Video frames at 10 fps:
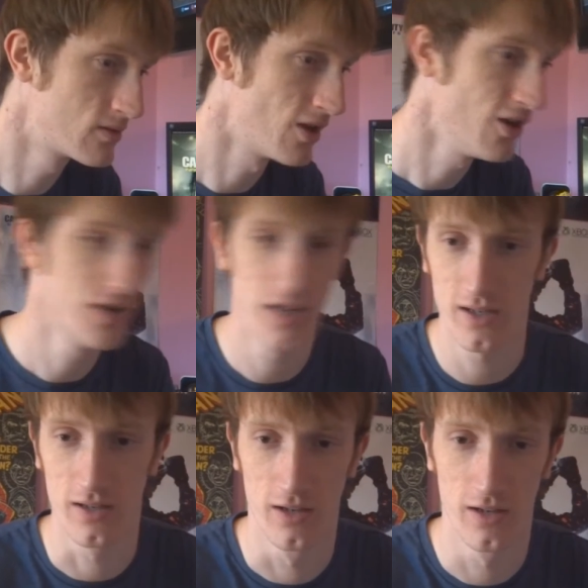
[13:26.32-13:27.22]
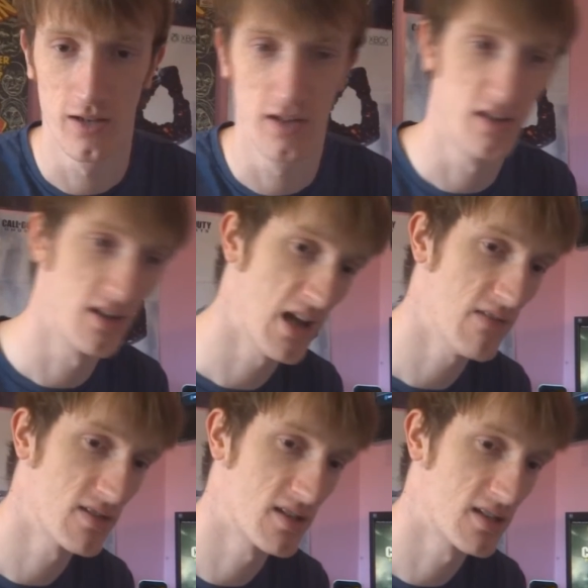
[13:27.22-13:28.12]
turning
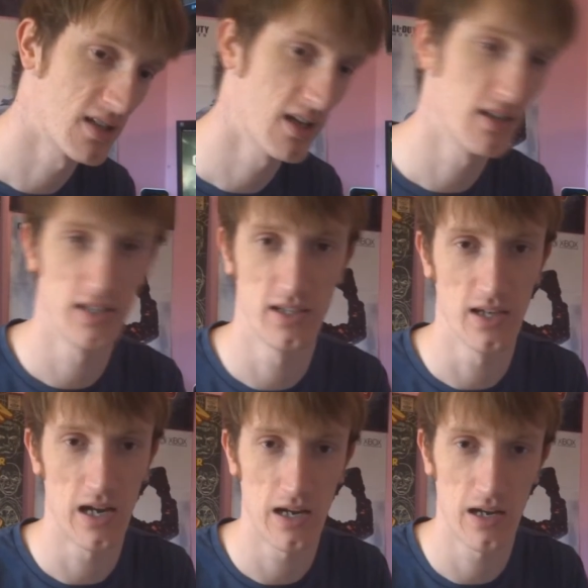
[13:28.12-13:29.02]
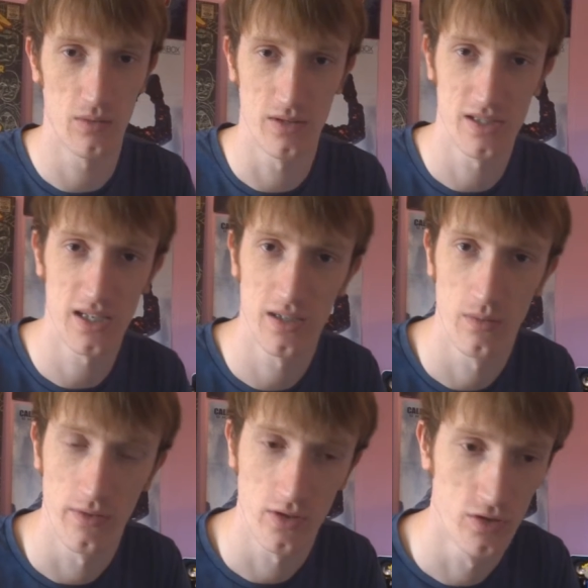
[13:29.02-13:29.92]
ever so slightly out of
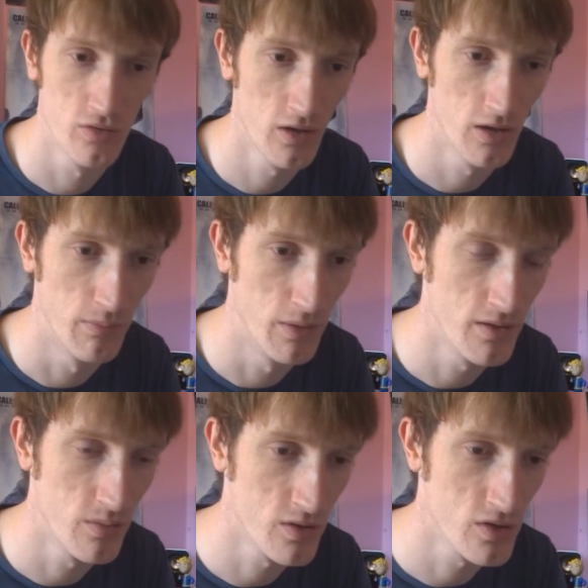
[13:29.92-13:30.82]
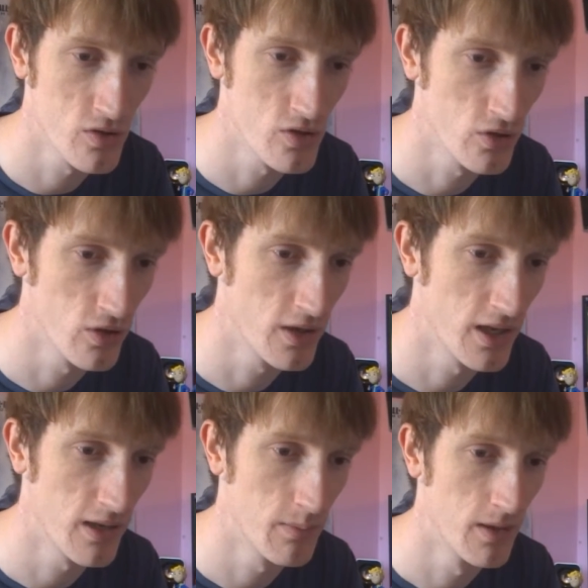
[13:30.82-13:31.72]
sync with the controller, but it was such a good
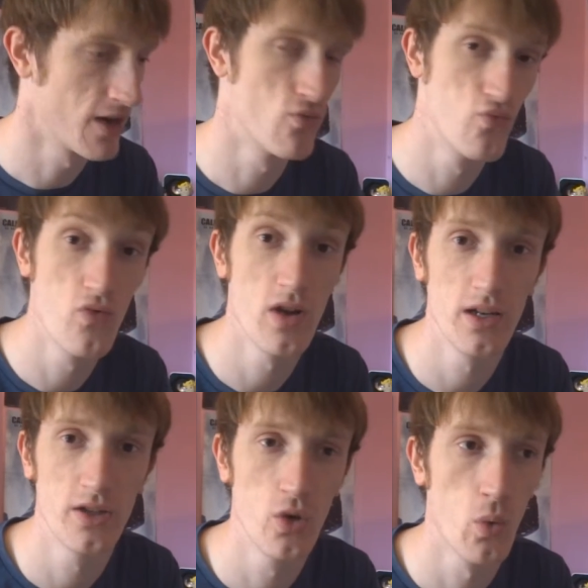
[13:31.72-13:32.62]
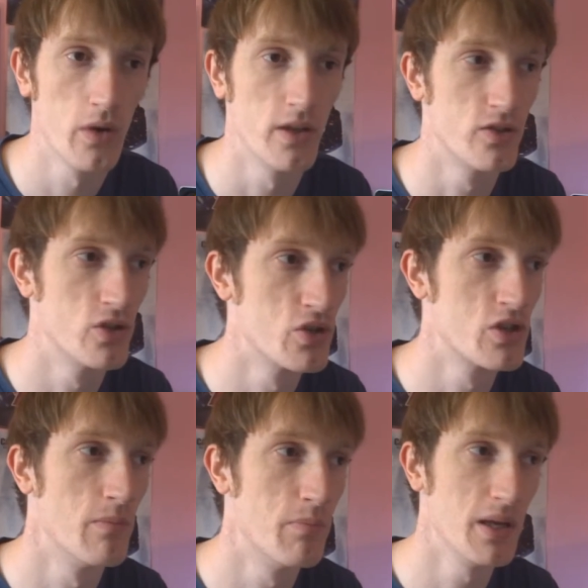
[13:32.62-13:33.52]
game, and I really do want it
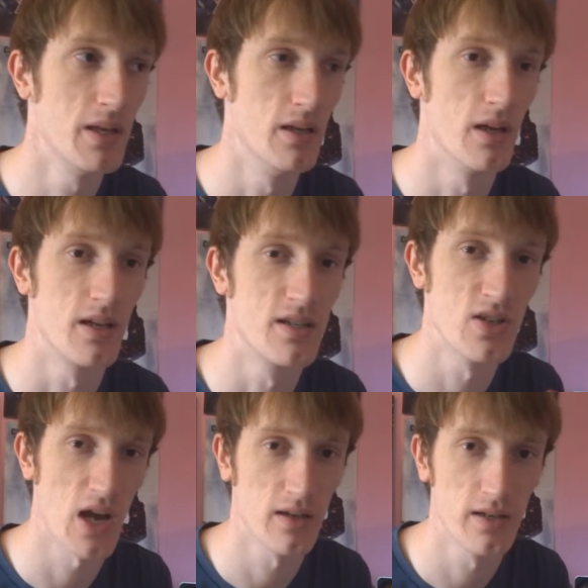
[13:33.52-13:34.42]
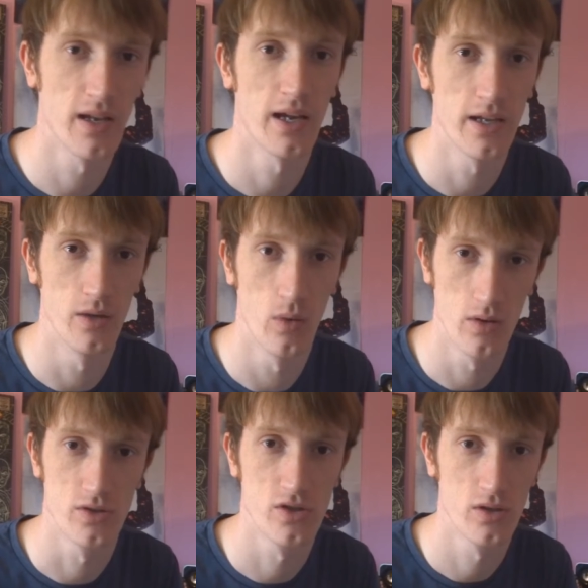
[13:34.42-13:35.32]
just to be exactly like it
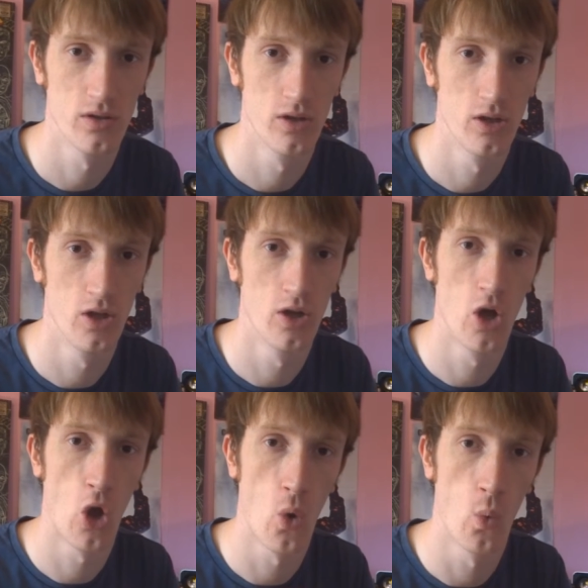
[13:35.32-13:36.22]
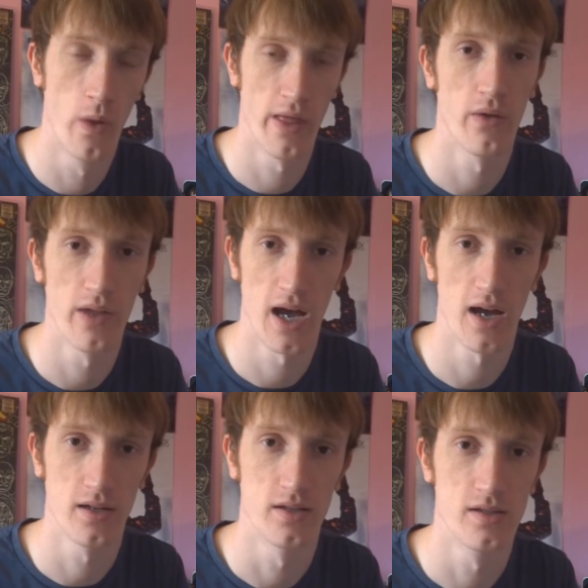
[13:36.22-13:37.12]
was without the
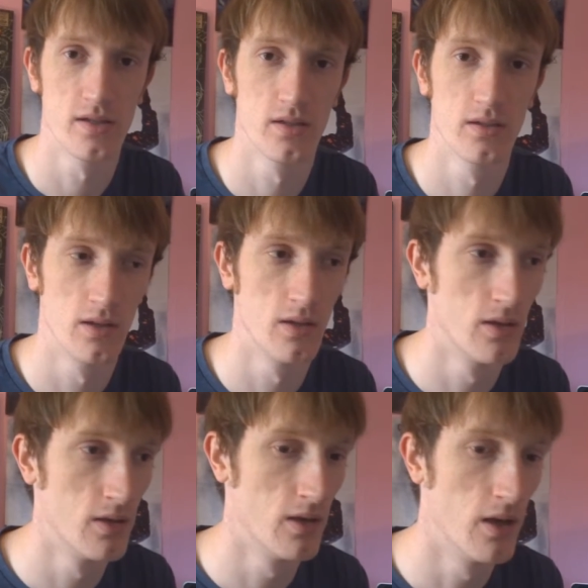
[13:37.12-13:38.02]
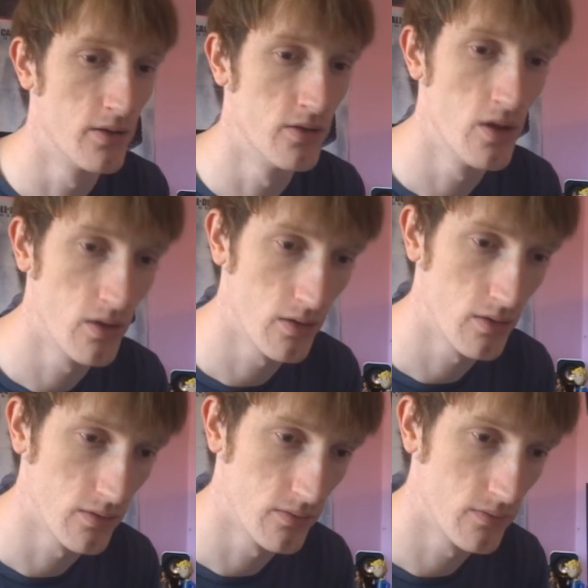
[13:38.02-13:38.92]
hackers. And
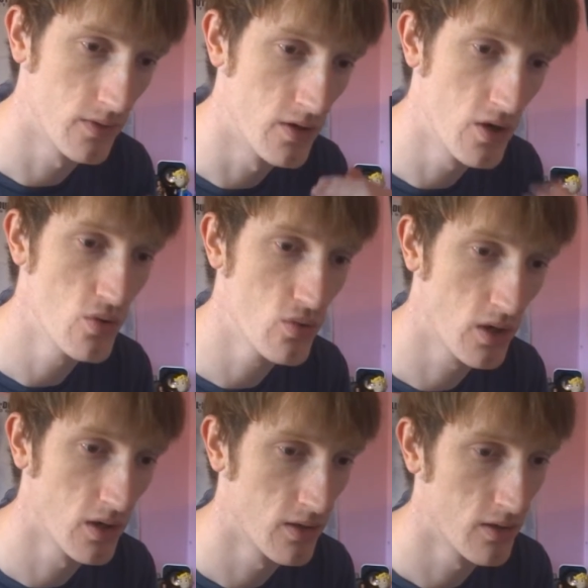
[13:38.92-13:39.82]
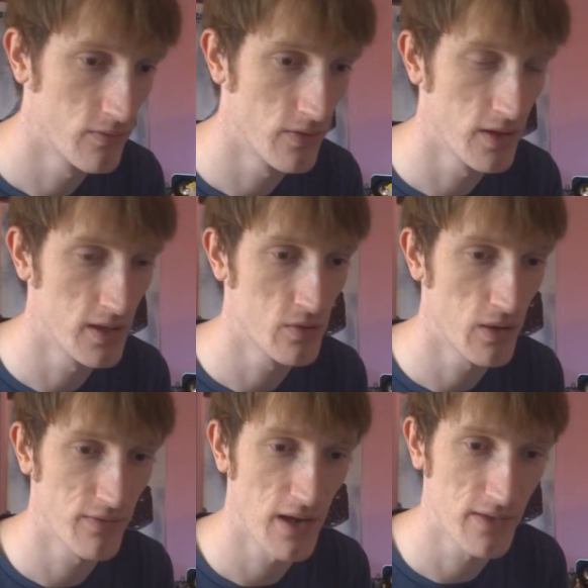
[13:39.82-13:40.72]
the nuke for the
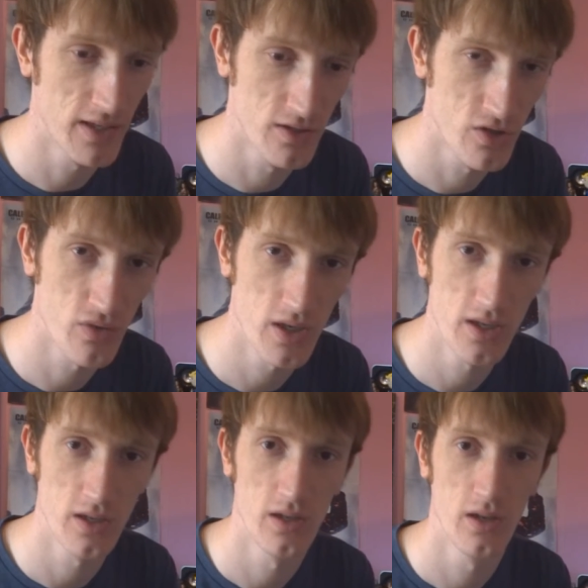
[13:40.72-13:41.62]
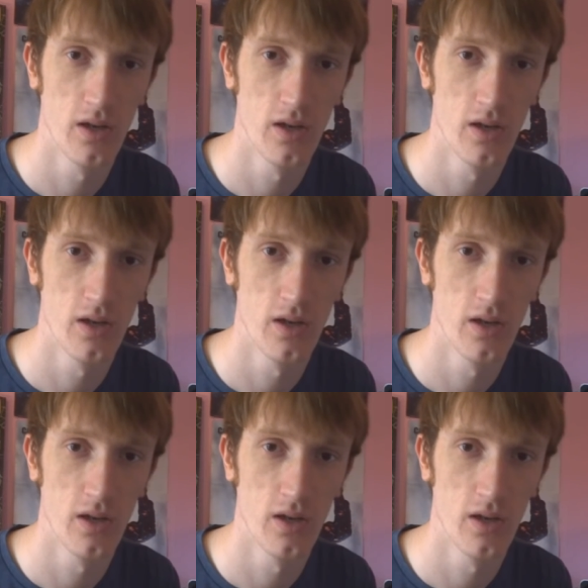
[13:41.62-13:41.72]
25 kill streak,